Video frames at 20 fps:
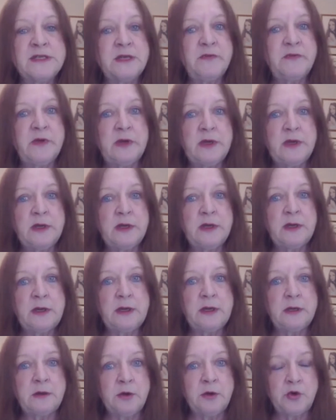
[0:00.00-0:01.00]
I was
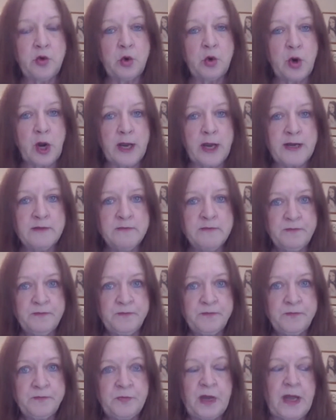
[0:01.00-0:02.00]
living in
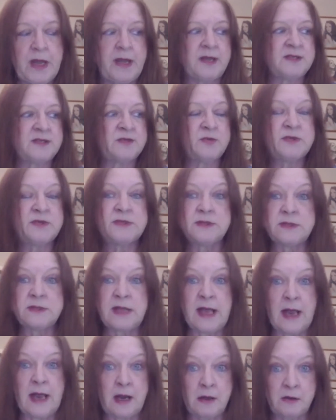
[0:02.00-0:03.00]
Illinois. My ex
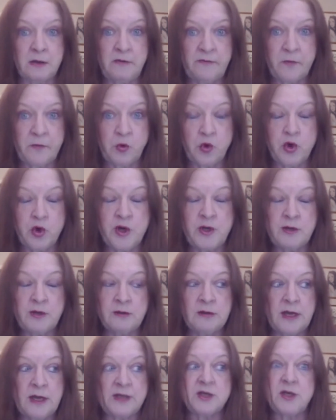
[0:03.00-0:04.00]
was in
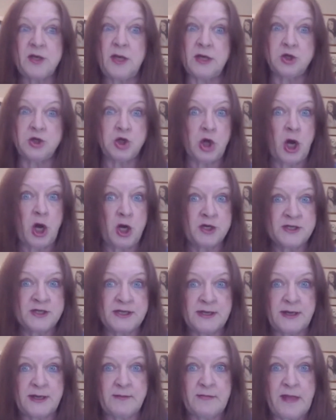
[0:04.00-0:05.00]
California. I had
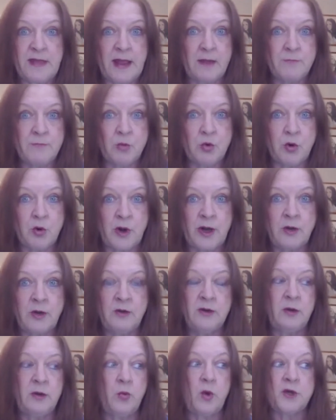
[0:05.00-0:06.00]
talked to him that
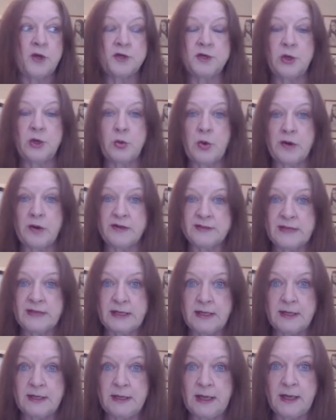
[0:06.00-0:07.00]
morning. He wanted to know
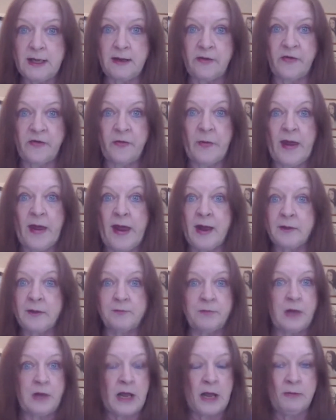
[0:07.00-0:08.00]
when I was sending the
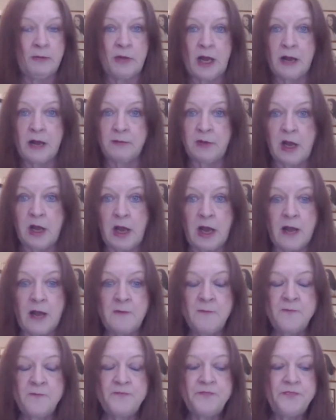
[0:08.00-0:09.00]
kids back, blah, blah,
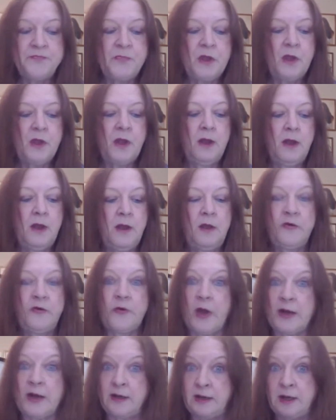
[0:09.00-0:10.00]
blah.
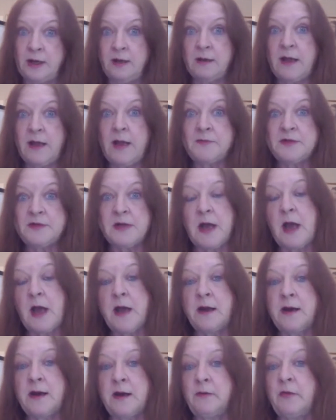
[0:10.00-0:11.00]
So I
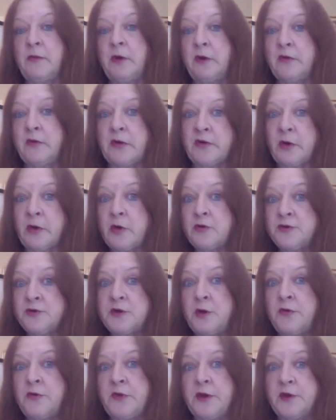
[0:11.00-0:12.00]
kept an eye on him, because
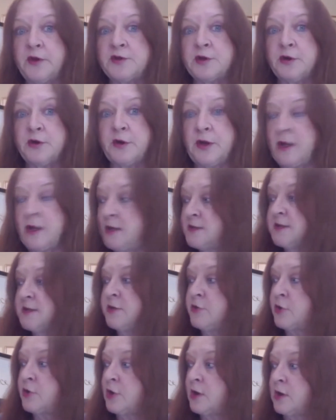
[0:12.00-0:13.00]
I told the
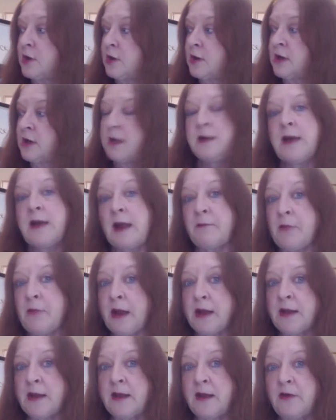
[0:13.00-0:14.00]
attorney, he's either going to
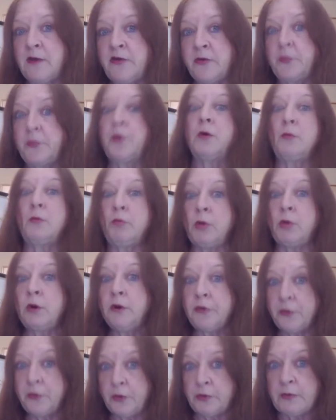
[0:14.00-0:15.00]
kidnap my kids or
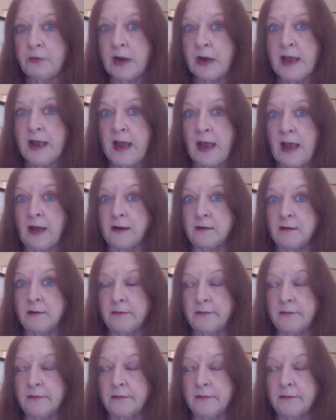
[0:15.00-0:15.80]
put a bullet through my